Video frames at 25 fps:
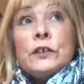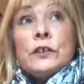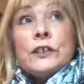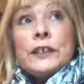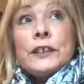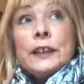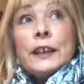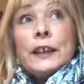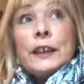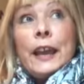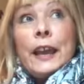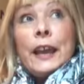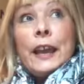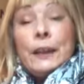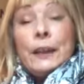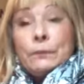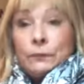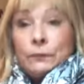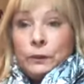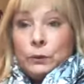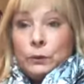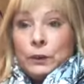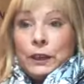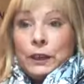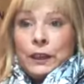it
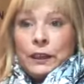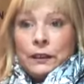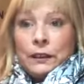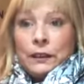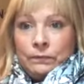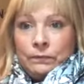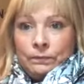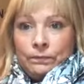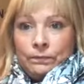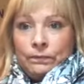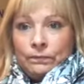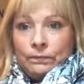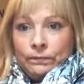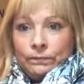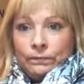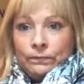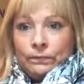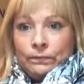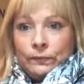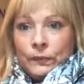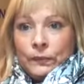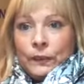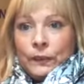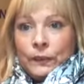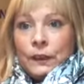everywhere.
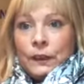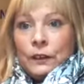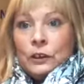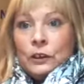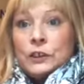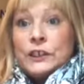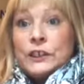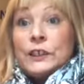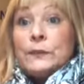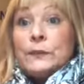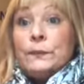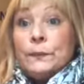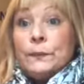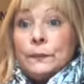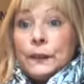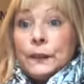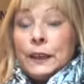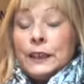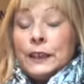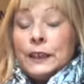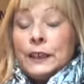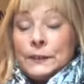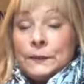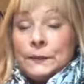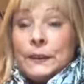Okay.
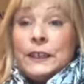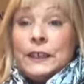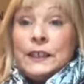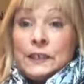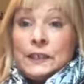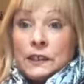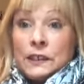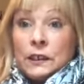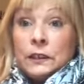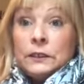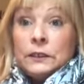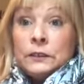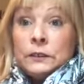It's Visa.